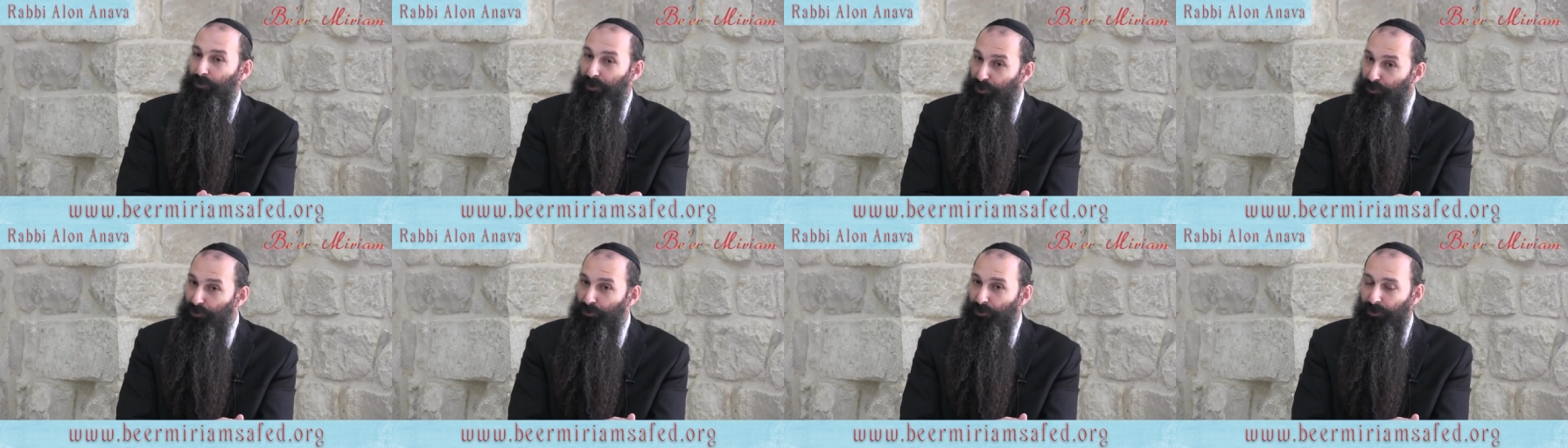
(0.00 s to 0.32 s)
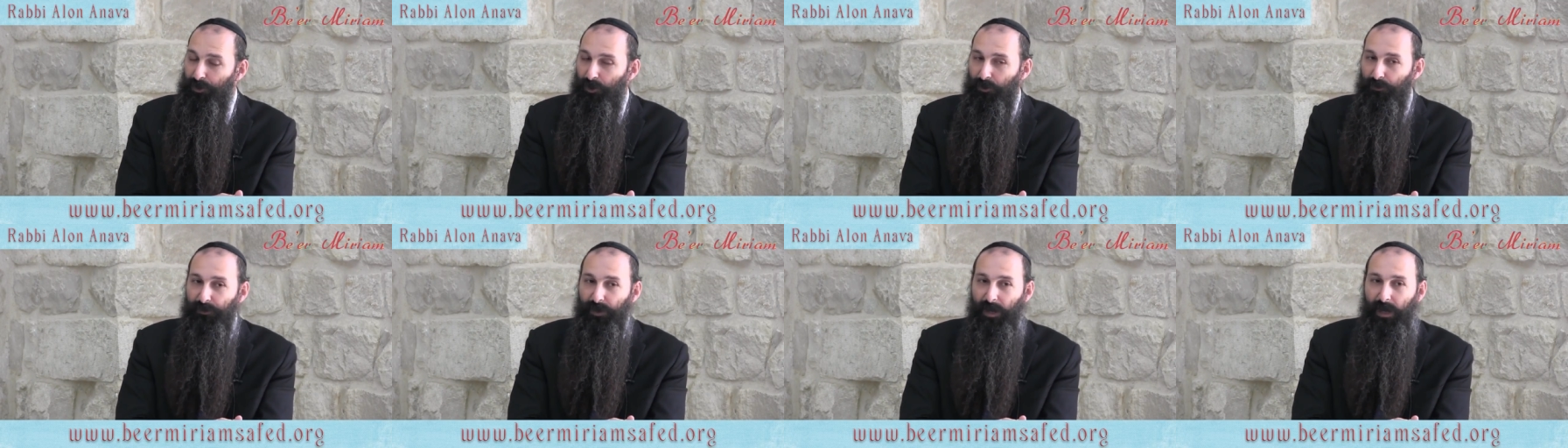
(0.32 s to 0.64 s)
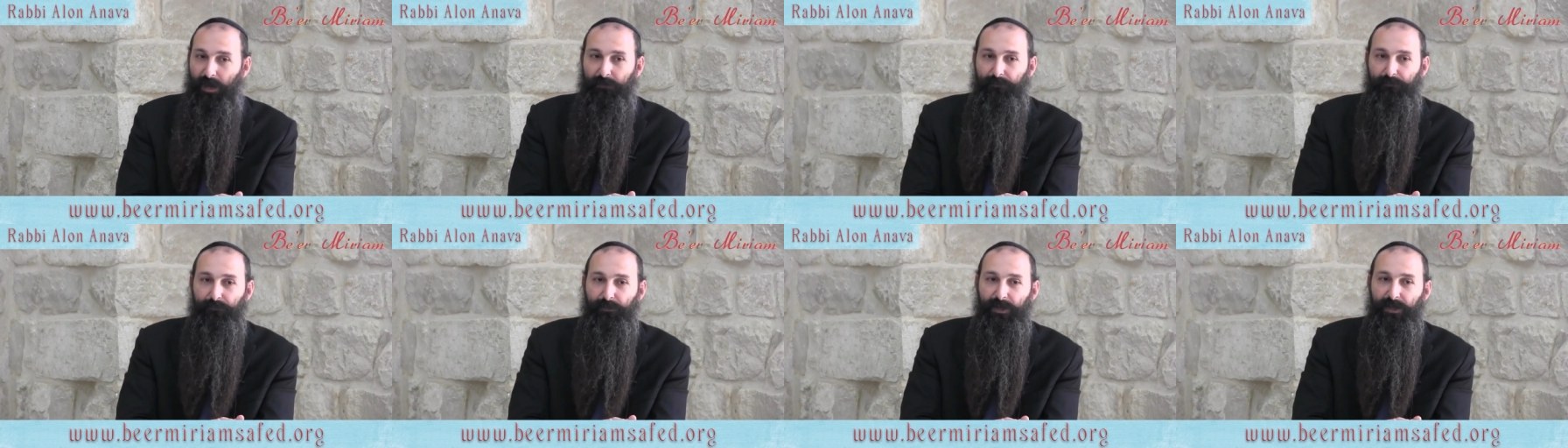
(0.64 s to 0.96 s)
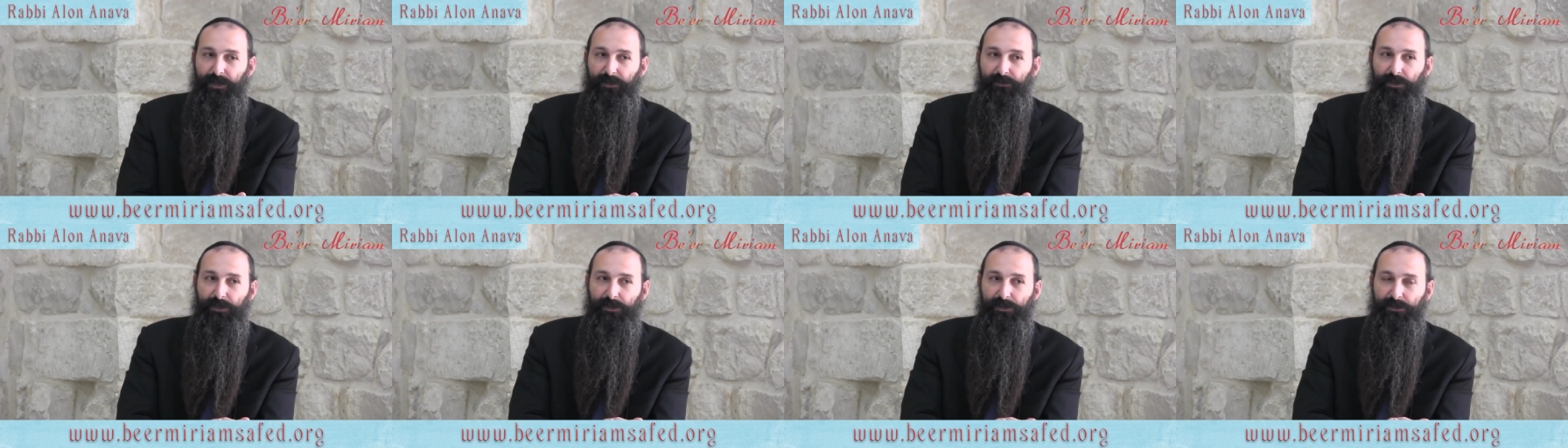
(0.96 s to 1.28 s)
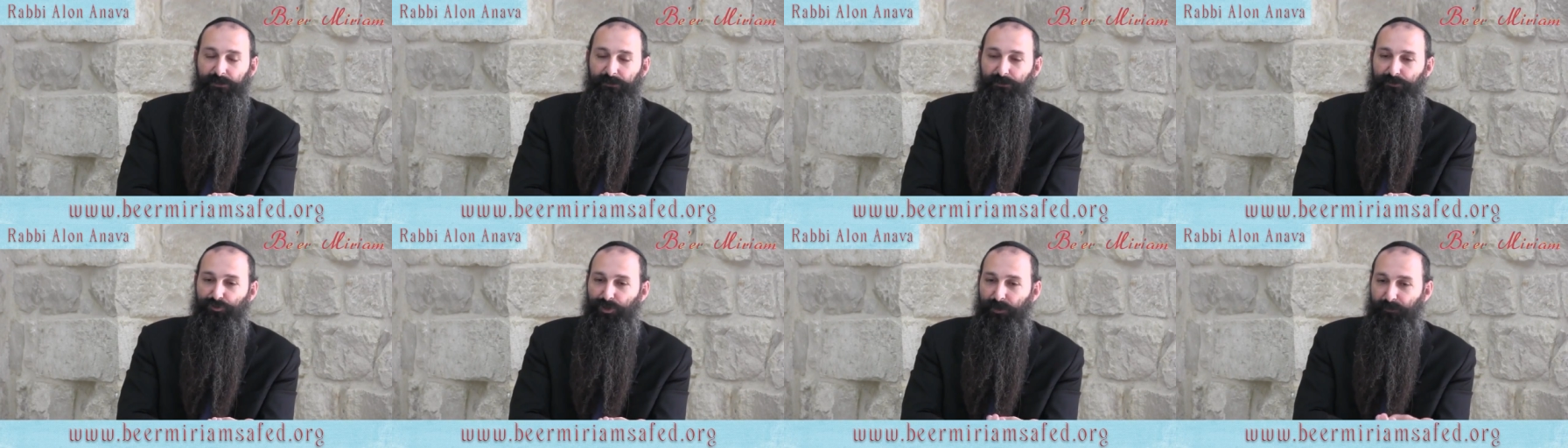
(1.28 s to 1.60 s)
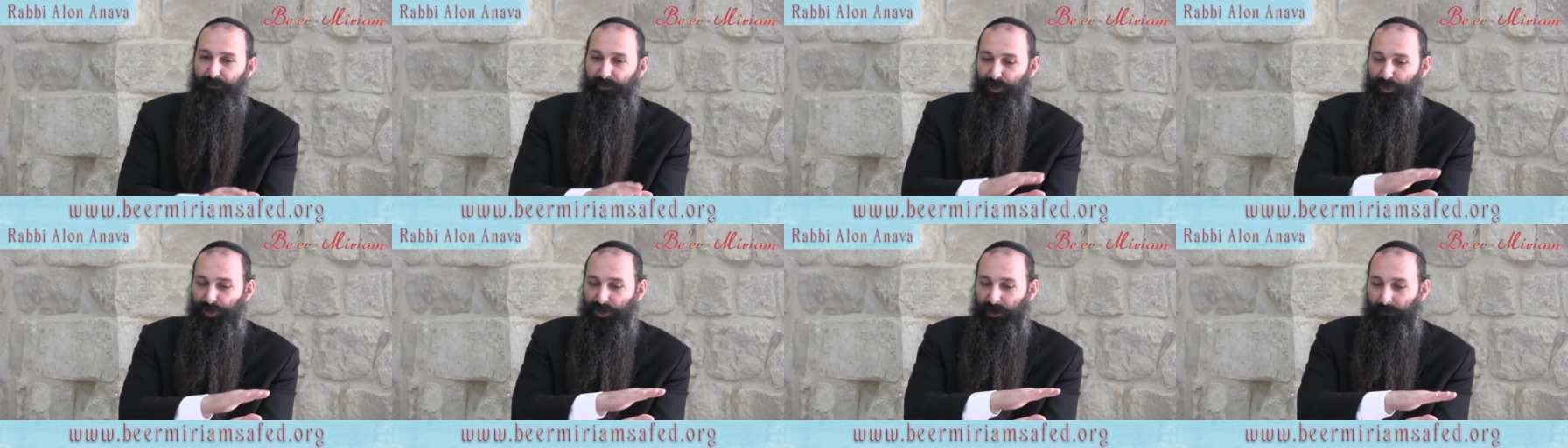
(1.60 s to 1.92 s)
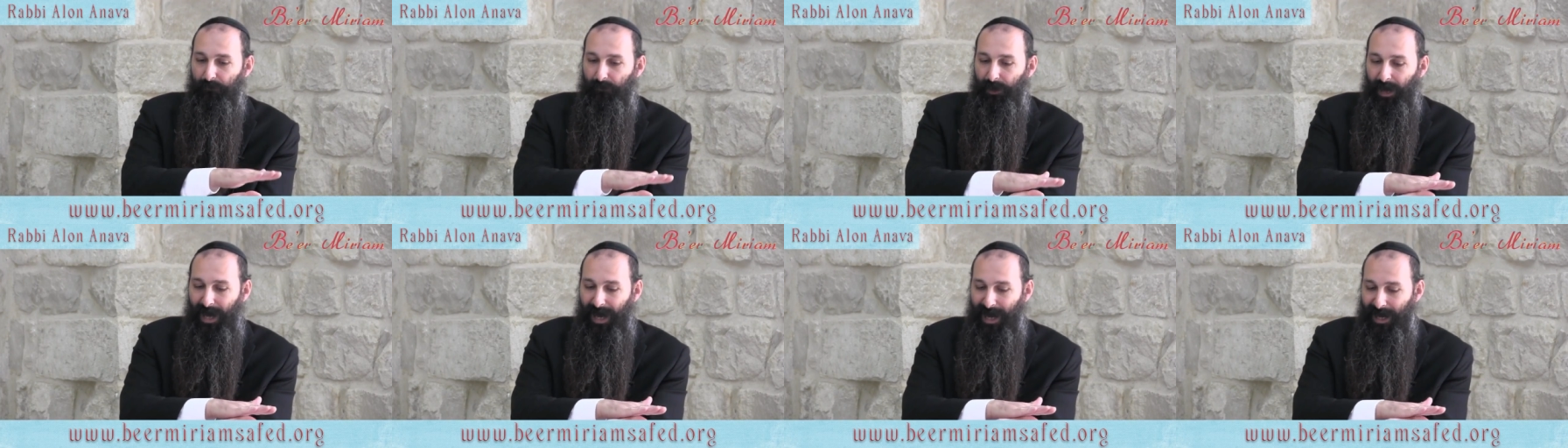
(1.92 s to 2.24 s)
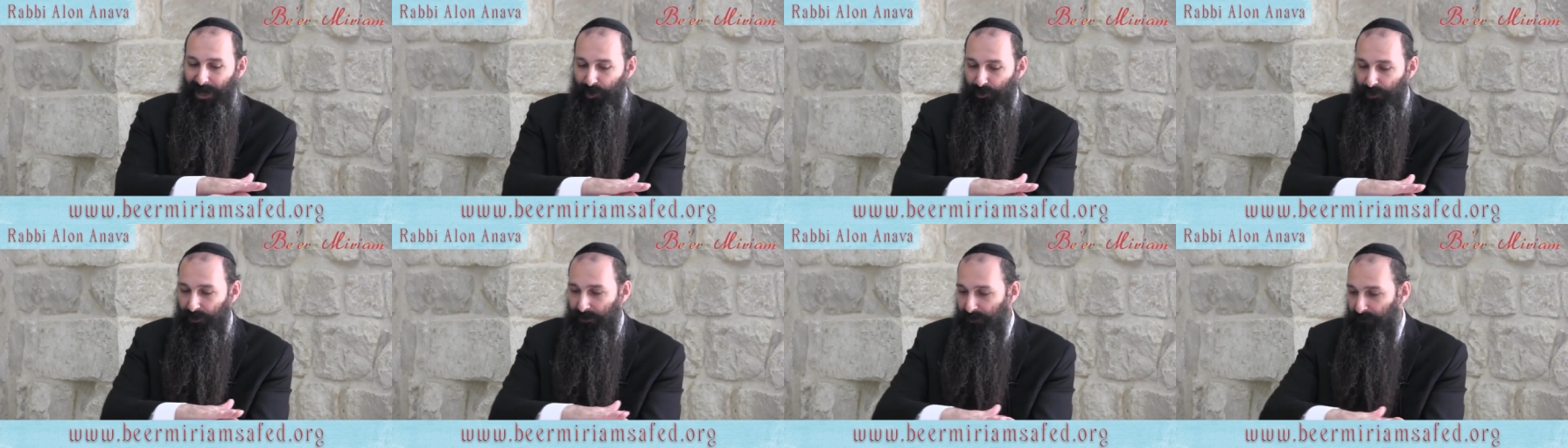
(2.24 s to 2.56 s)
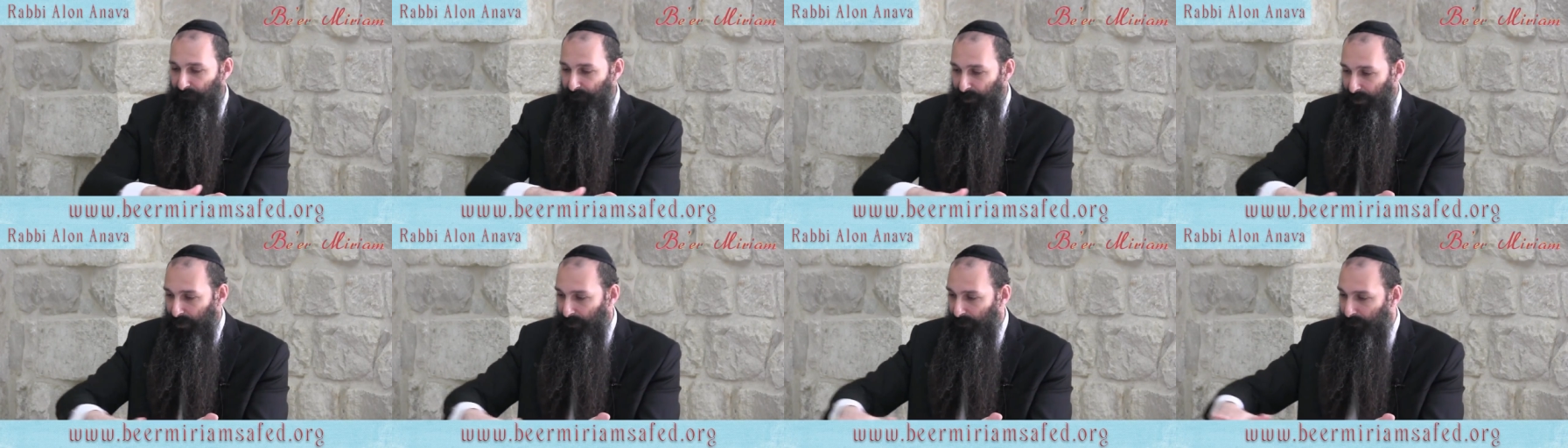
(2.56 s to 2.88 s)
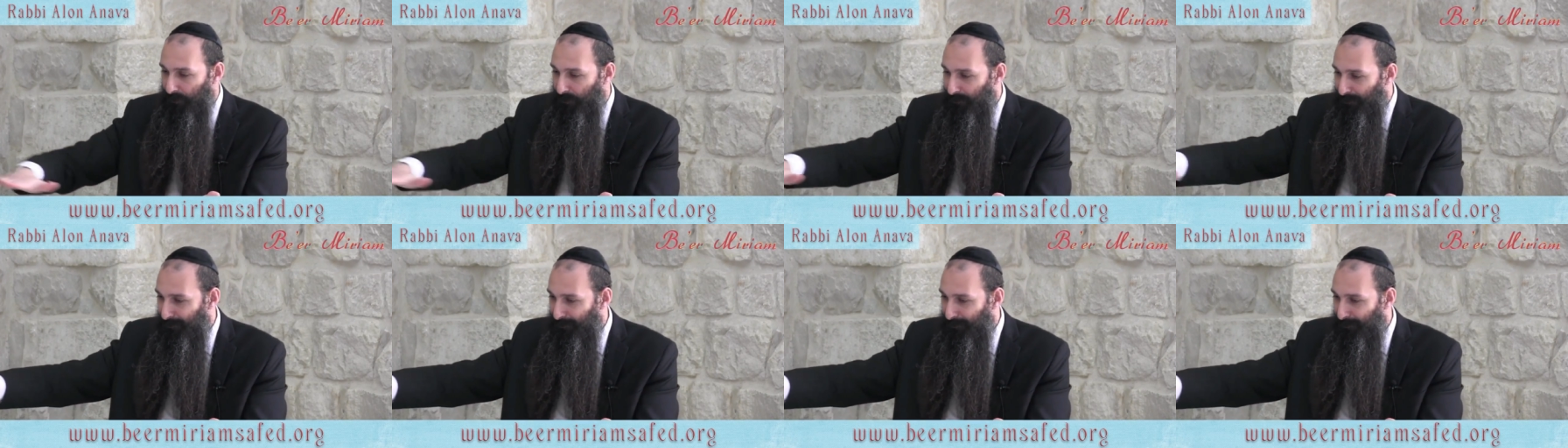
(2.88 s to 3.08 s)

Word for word: we do know that, but in this trip, Hashem ironed me.